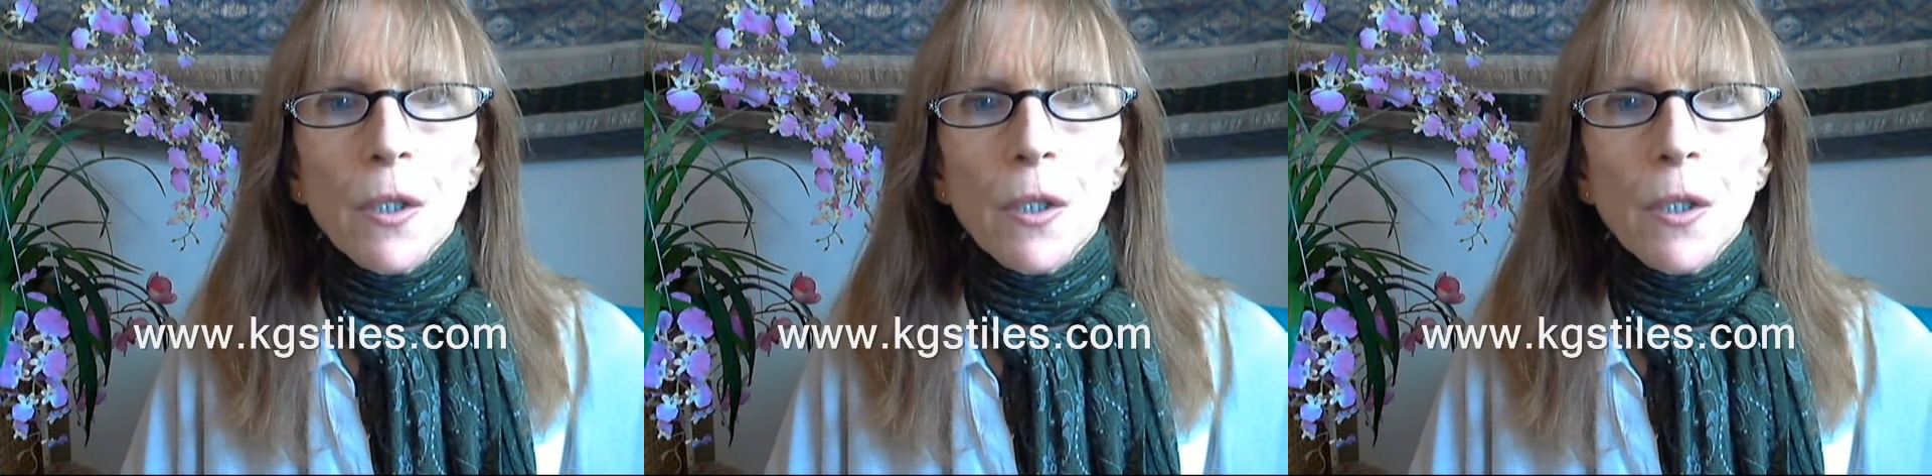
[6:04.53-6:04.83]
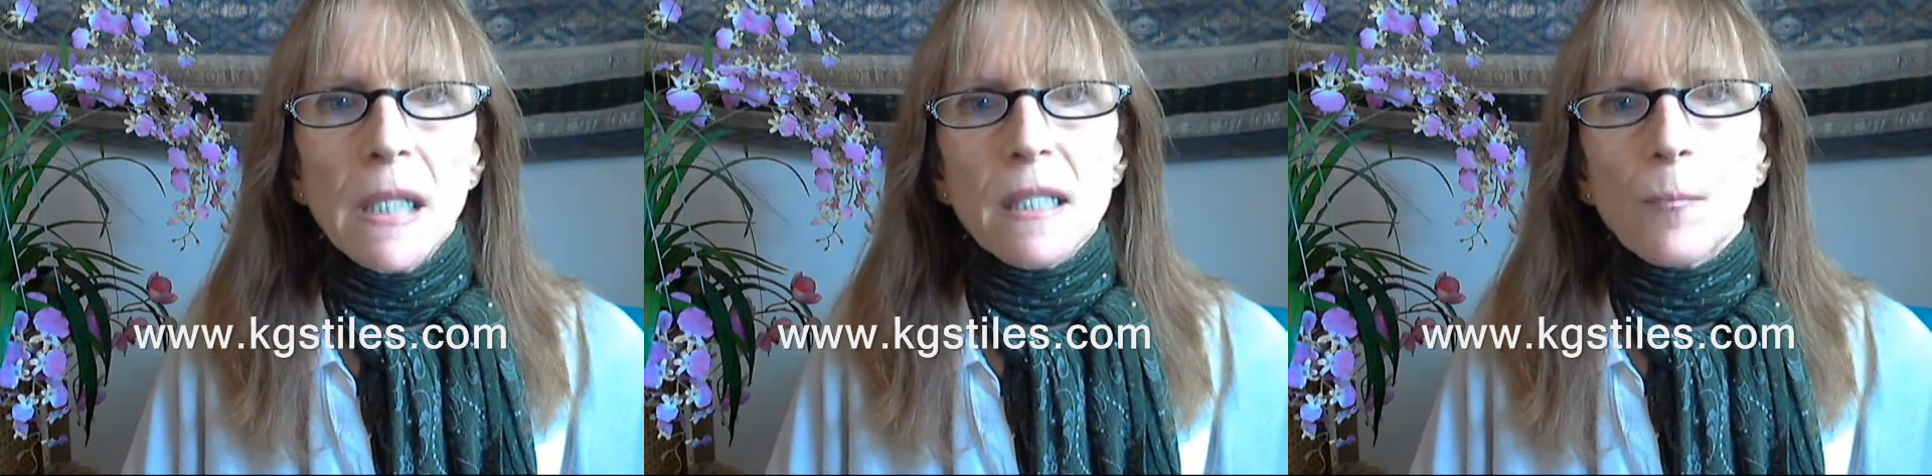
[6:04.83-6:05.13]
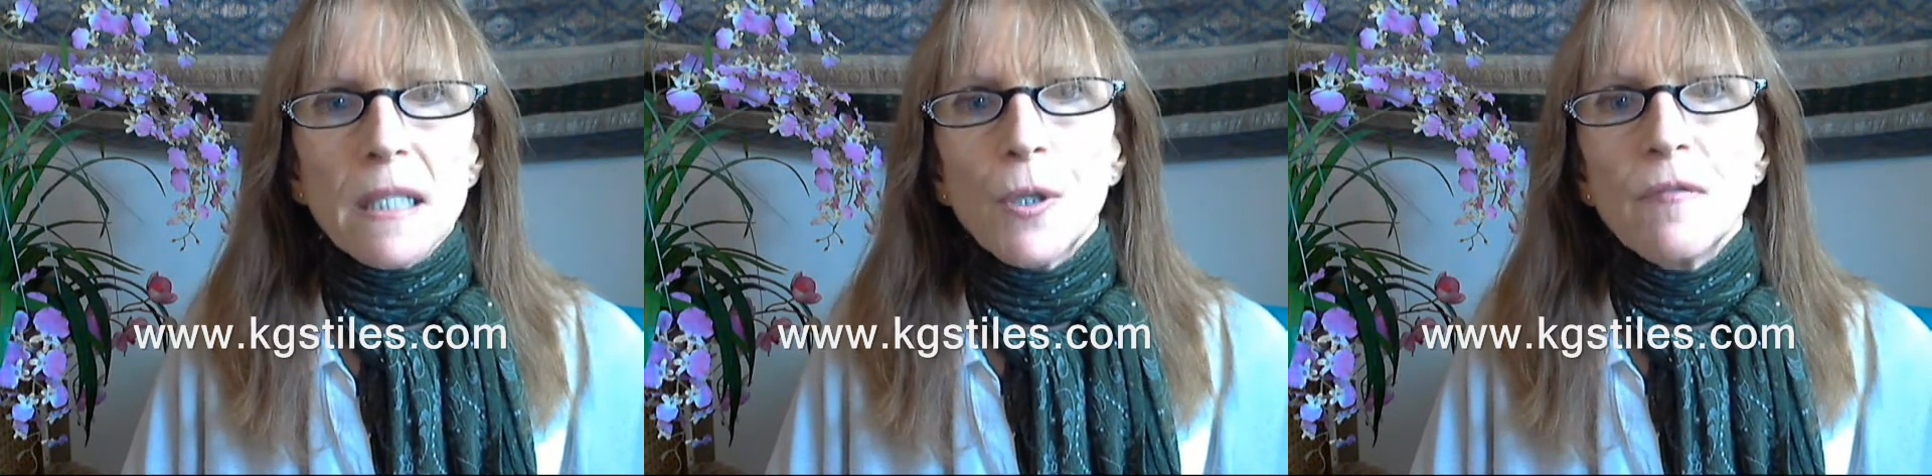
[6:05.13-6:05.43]
released
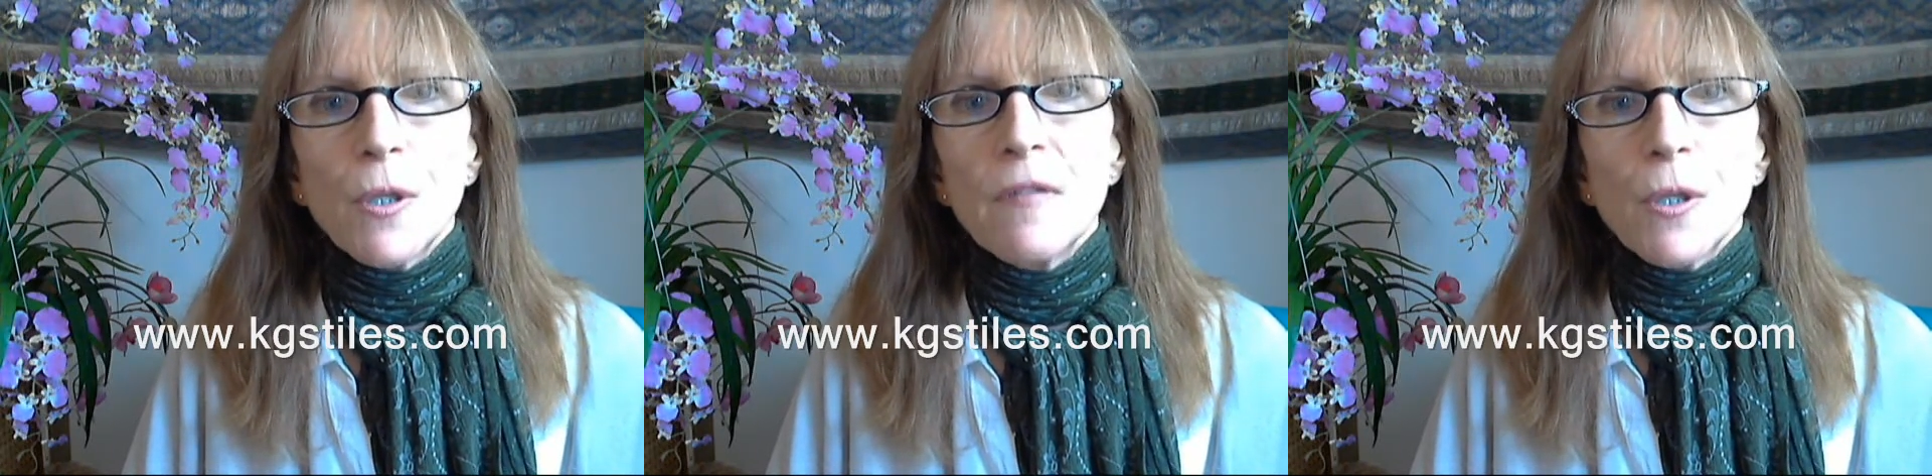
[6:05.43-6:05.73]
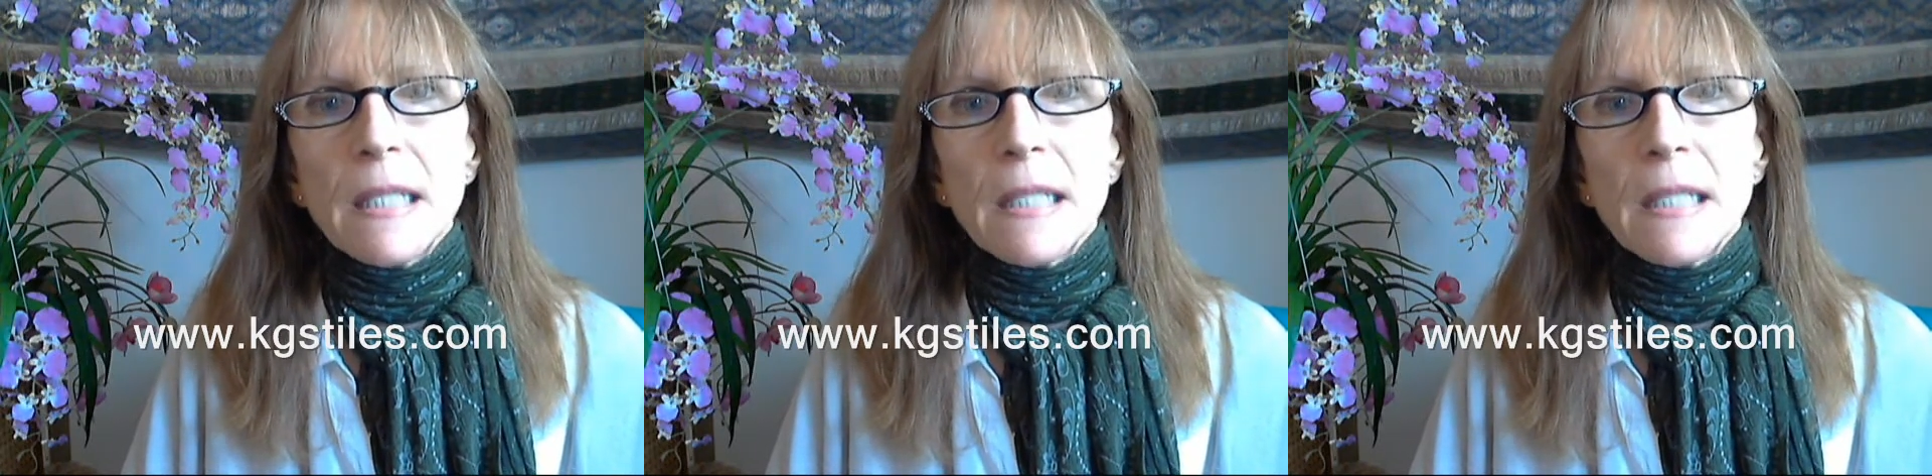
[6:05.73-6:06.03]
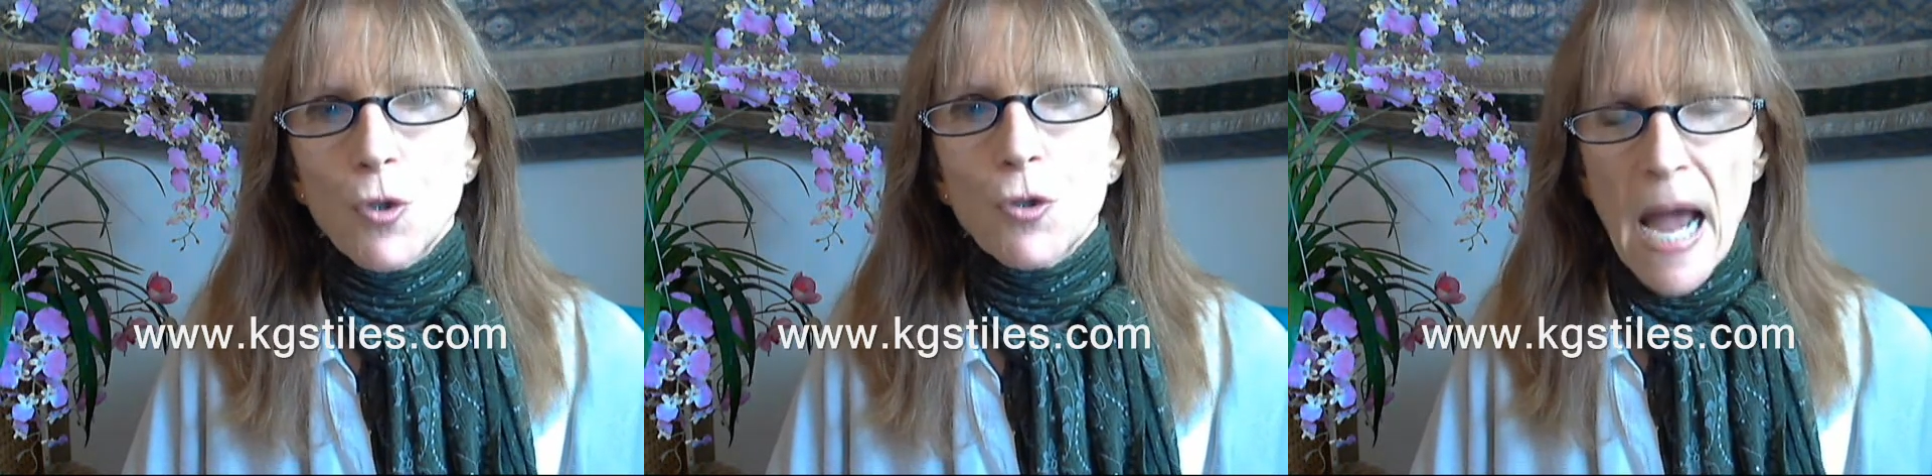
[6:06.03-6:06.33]
that previously
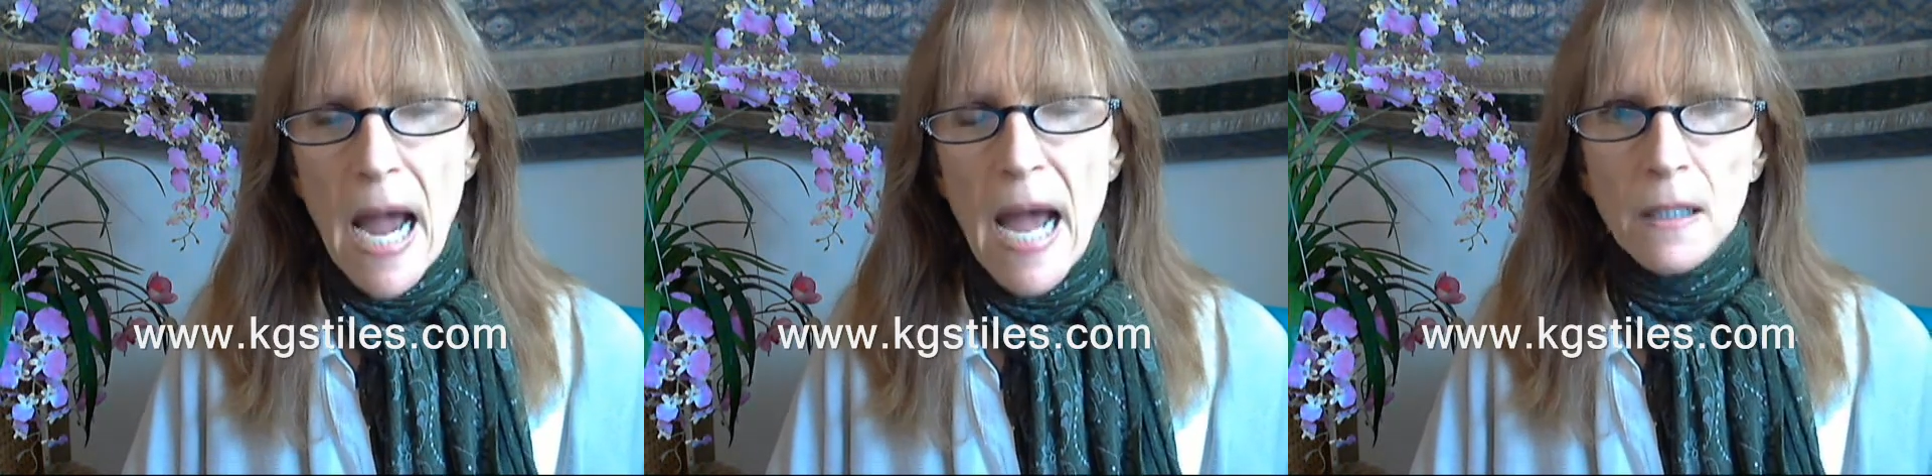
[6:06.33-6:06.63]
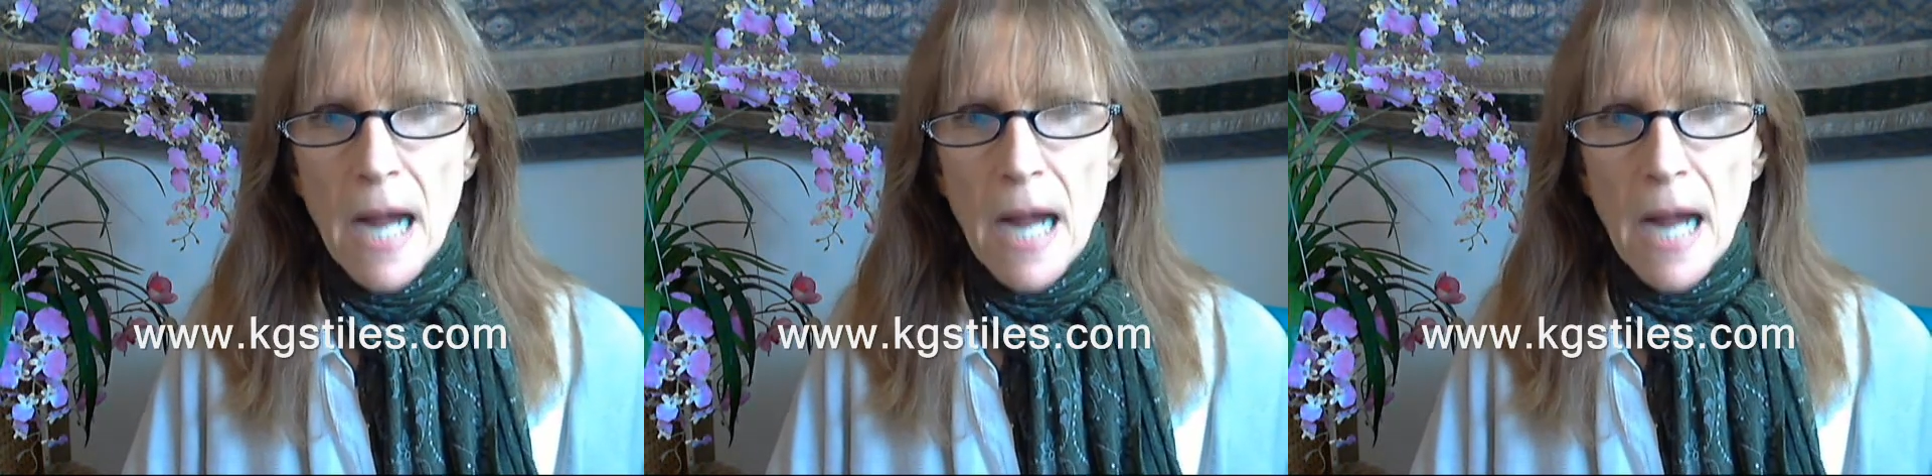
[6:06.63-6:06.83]
held you back.